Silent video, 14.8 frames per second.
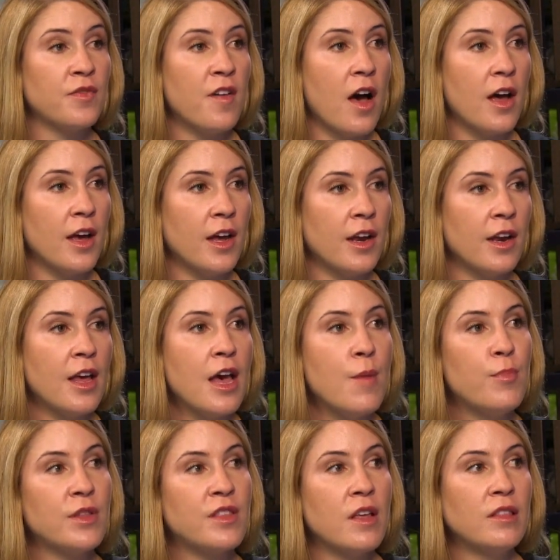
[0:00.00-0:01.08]
fine,
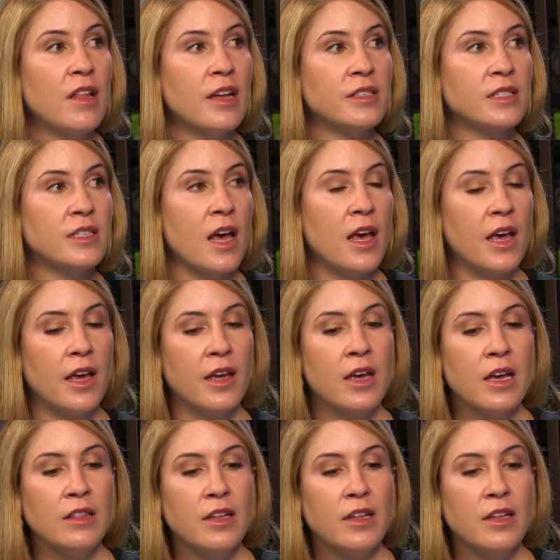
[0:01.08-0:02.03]
but then let's say,